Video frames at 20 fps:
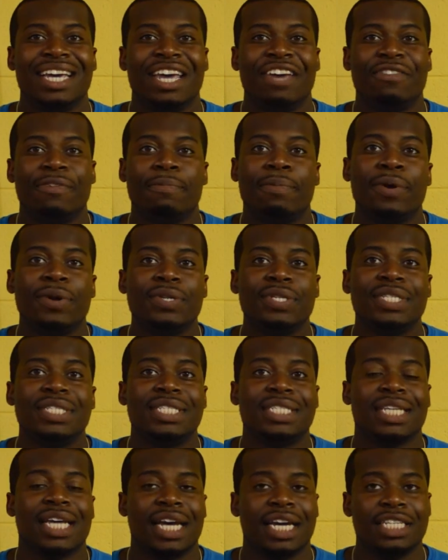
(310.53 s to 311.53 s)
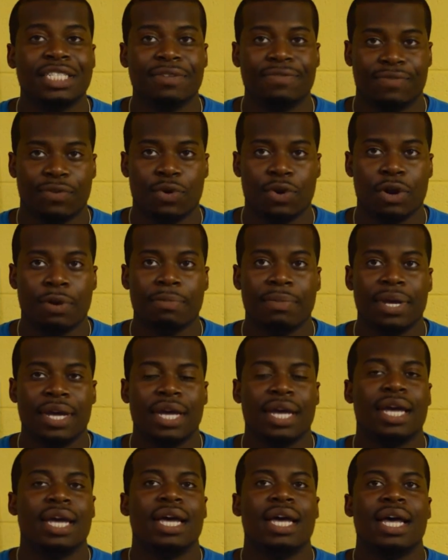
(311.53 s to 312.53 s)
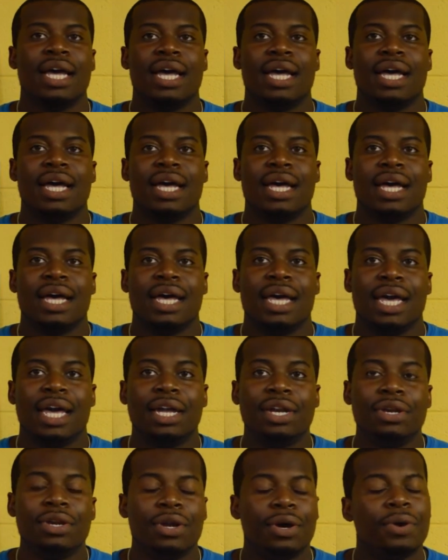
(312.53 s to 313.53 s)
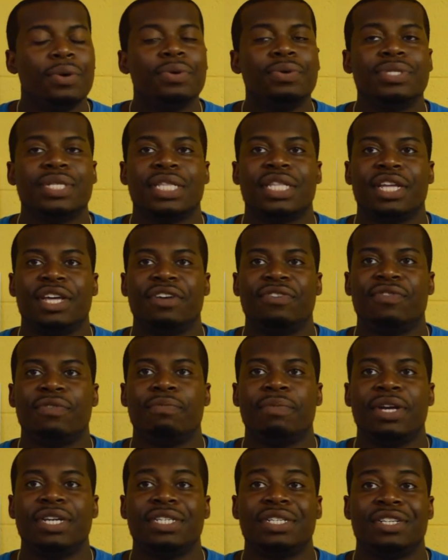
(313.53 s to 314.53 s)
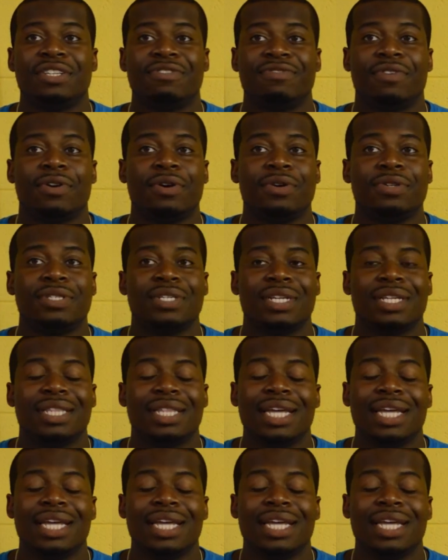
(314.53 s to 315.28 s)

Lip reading: If a person signs the form and knows that the information is false,